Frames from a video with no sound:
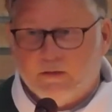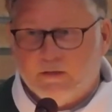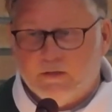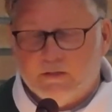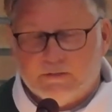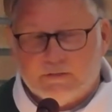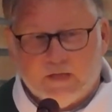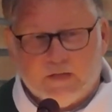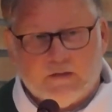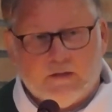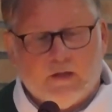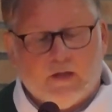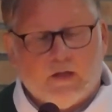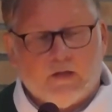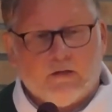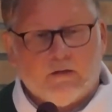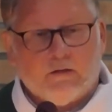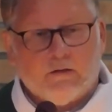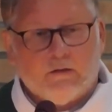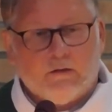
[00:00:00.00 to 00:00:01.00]
he said
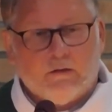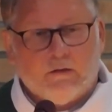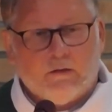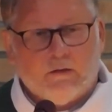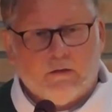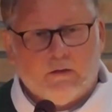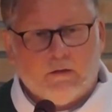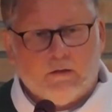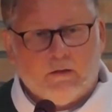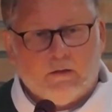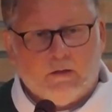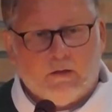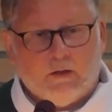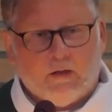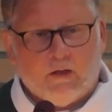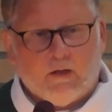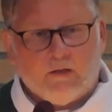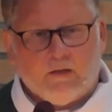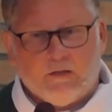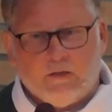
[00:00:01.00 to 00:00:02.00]
that.
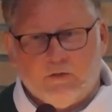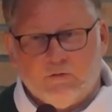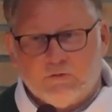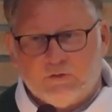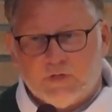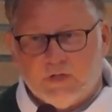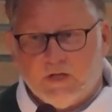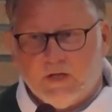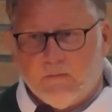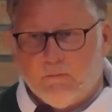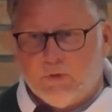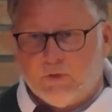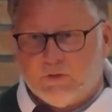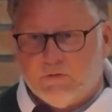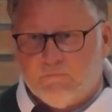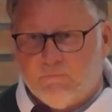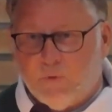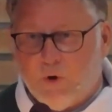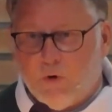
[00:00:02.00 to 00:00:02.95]
And he used the image